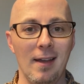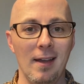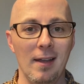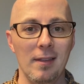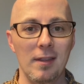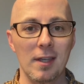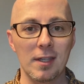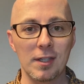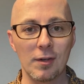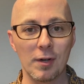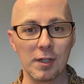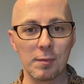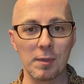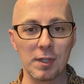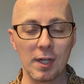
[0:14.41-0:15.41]
This
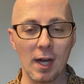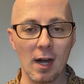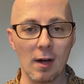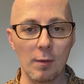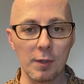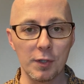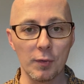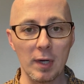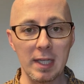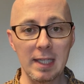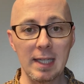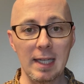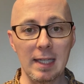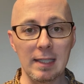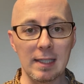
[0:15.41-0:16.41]
Christmas carol was written
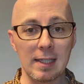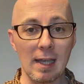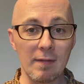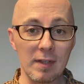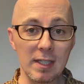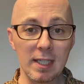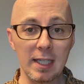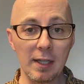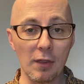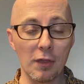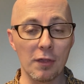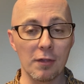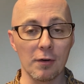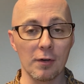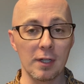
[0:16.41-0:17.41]
in
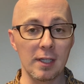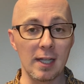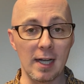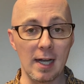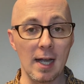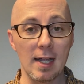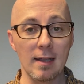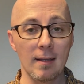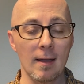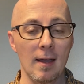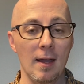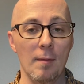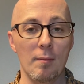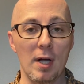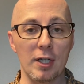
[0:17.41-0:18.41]
1739
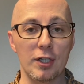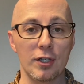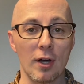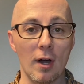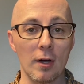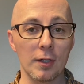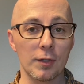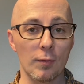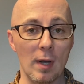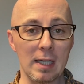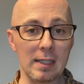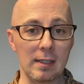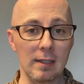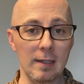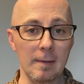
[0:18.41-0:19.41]
by Charles
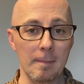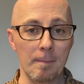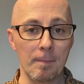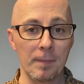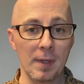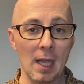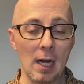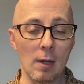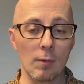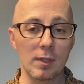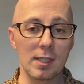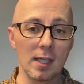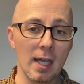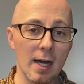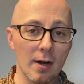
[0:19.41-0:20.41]
Wesley, and it
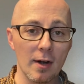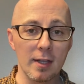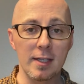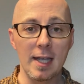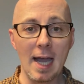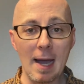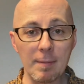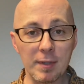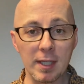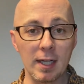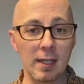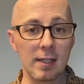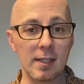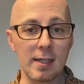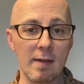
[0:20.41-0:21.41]
was later adapted
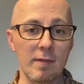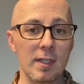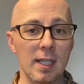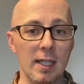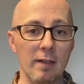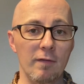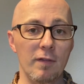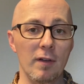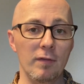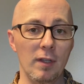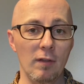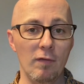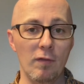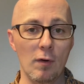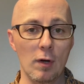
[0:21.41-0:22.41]
in
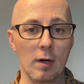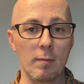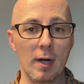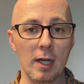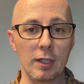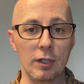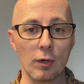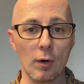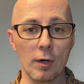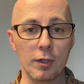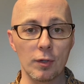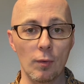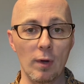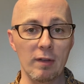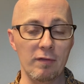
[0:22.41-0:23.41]
1754 by George
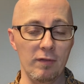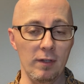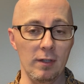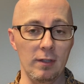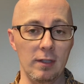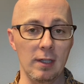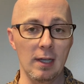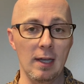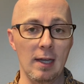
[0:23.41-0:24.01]
Whitefield.